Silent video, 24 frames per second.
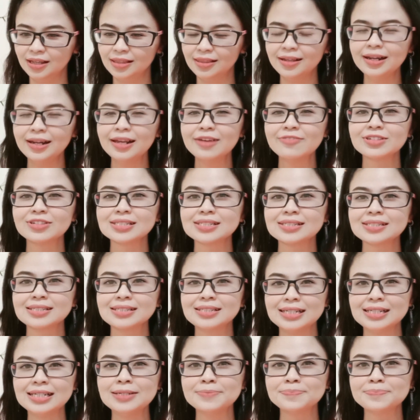they never
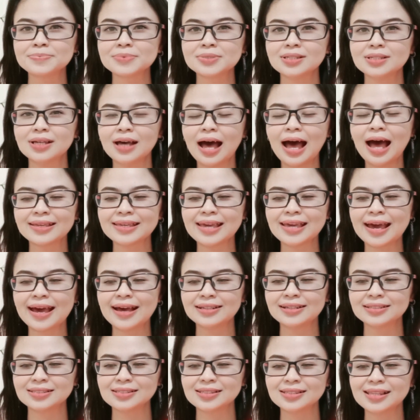sleeps, I
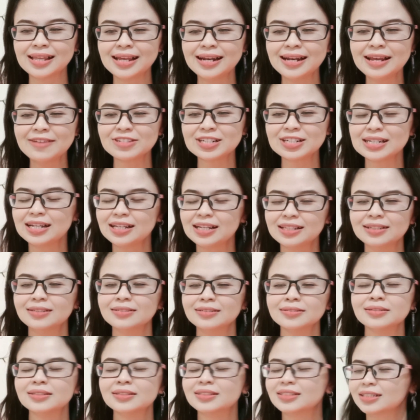guess. They never,
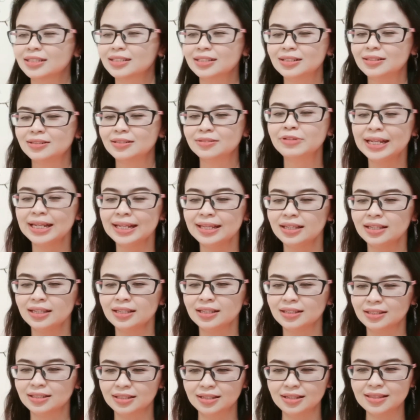uh,
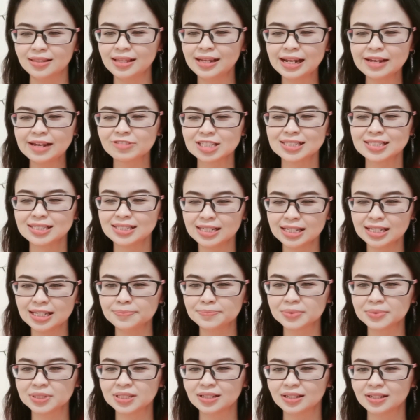really, they never
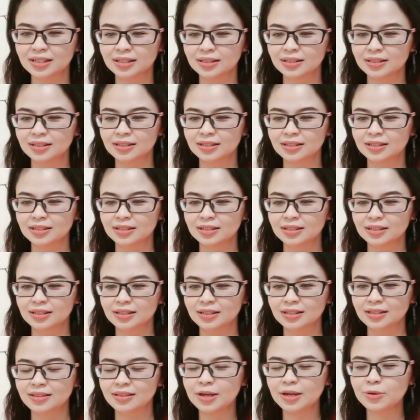sleep.
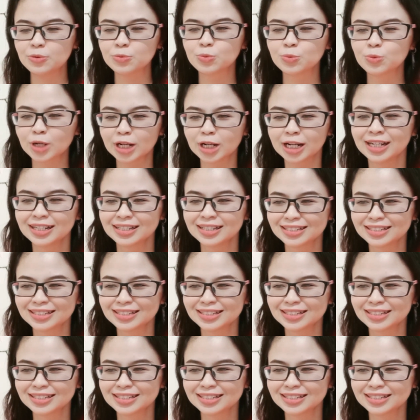They work,